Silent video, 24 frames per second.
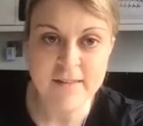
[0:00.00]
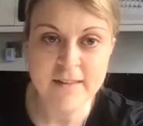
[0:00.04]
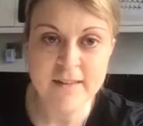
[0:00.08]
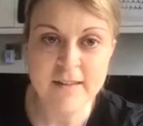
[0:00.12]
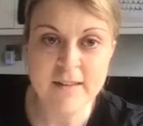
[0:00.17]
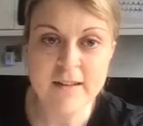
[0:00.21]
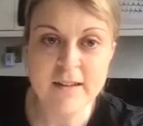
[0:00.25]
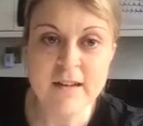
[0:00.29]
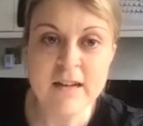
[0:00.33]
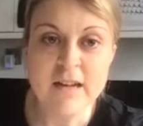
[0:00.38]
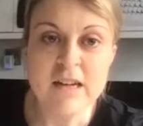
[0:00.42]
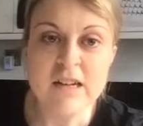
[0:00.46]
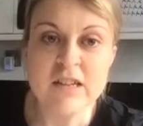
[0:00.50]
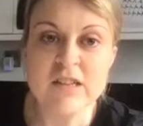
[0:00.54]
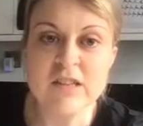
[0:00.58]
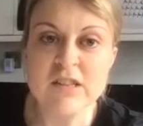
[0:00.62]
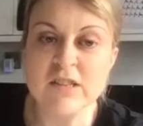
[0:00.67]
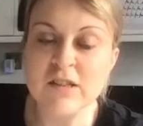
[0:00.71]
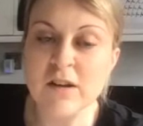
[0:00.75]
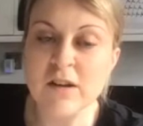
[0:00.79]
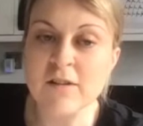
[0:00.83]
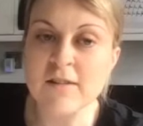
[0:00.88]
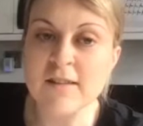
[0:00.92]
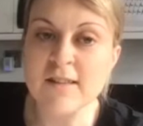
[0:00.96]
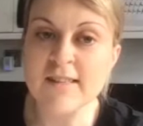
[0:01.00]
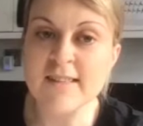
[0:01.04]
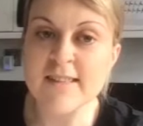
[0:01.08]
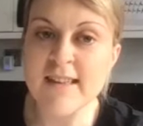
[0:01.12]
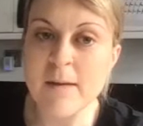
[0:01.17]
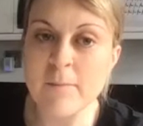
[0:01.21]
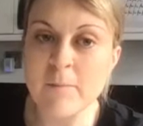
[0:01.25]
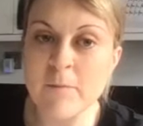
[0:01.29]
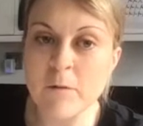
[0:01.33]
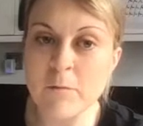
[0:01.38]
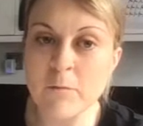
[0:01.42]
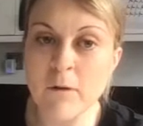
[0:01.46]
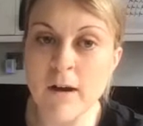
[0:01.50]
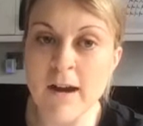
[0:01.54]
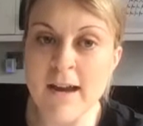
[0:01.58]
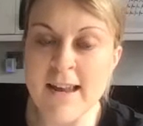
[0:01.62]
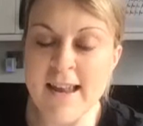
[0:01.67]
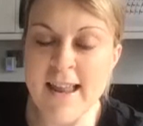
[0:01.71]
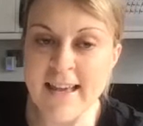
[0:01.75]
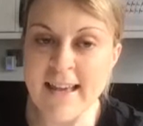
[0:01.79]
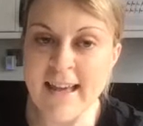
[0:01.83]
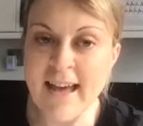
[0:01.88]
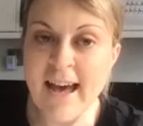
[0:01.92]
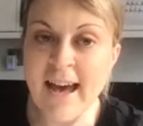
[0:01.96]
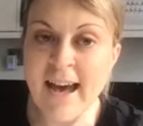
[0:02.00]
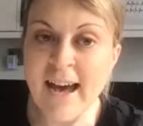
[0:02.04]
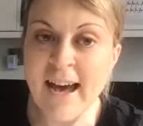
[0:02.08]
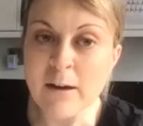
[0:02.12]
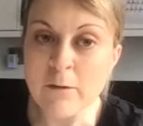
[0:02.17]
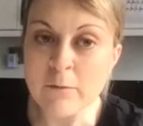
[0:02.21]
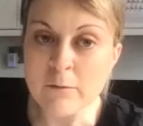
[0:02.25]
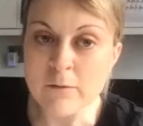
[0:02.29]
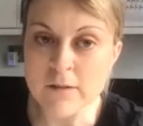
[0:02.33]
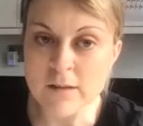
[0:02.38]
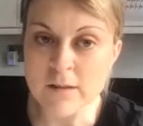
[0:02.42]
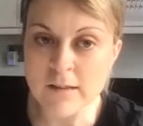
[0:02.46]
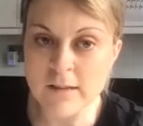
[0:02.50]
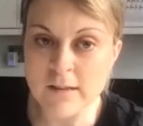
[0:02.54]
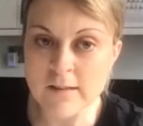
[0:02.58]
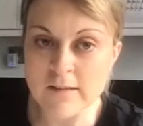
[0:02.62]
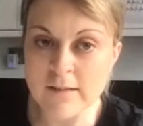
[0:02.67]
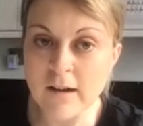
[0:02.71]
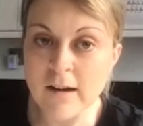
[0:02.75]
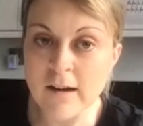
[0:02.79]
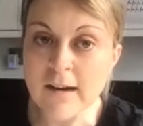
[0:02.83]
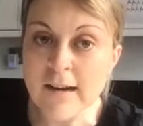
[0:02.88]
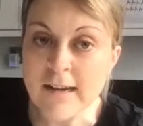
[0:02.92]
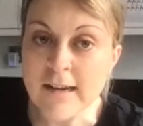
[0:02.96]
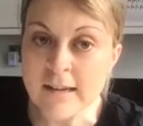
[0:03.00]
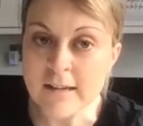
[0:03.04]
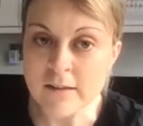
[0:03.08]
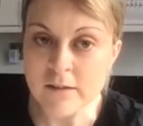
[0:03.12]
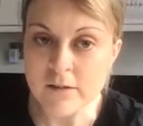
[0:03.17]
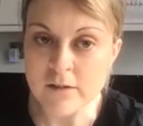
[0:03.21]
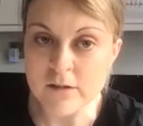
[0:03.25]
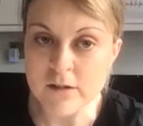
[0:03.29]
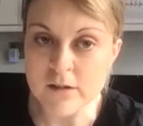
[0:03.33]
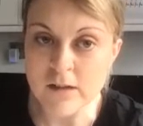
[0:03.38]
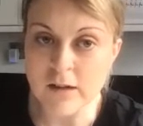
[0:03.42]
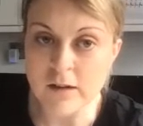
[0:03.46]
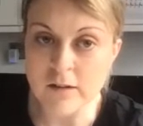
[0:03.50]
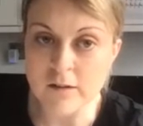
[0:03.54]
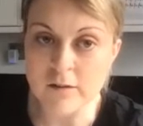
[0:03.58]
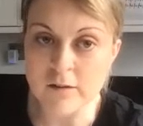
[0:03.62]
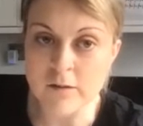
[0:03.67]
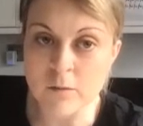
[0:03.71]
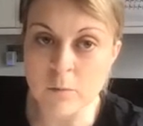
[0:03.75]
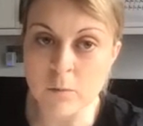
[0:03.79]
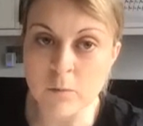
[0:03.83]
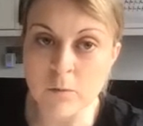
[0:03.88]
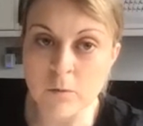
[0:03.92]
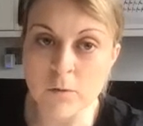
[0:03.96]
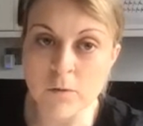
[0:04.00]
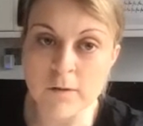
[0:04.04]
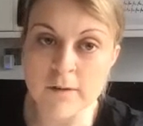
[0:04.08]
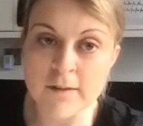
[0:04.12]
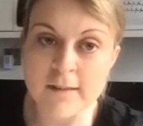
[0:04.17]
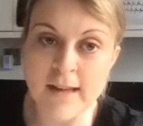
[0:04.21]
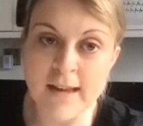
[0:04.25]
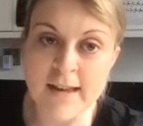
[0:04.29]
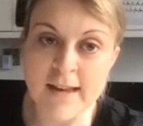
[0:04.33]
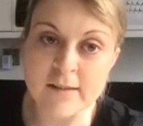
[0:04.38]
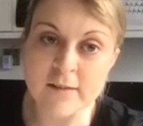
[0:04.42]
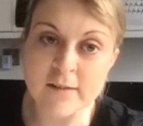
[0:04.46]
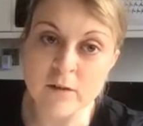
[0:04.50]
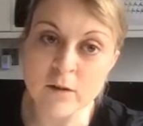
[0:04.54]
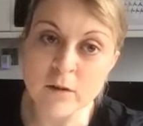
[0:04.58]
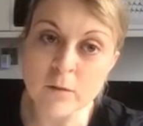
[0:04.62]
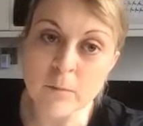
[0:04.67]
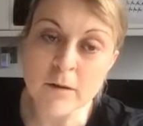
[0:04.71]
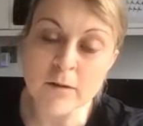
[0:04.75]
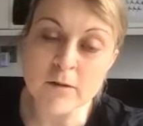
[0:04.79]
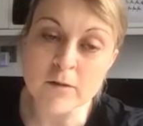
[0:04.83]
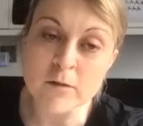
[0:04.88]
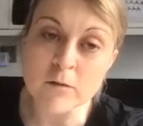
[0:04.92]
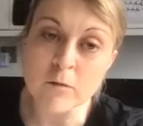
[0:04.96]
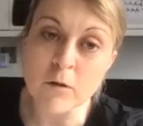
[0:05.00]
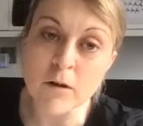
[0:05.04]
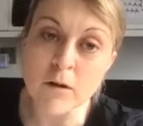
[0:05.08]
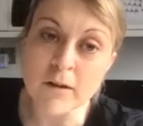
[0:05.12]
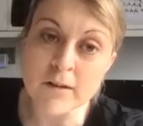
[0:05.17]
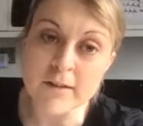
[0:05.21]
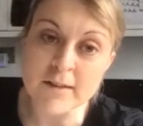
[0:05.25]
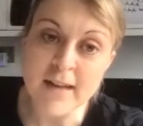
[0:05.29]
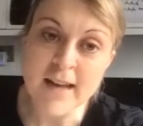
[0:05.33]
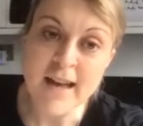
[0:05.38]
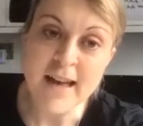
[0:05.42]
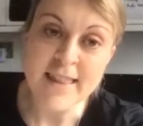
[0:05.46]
She's going to step the right leg out to the side, so she goes towards a sumo squat,